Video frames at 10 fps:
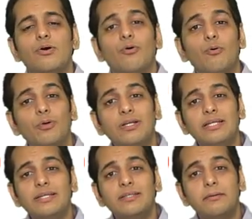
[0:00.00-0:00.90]

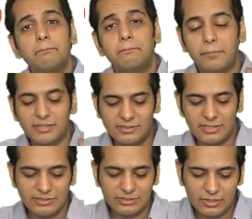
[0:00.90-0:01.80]
only the
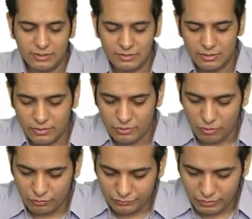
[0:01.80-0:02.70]
possession
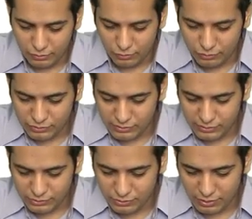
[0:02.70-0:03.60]
of the goods
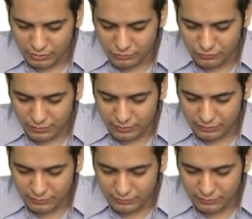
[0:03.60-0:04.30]
is transferred.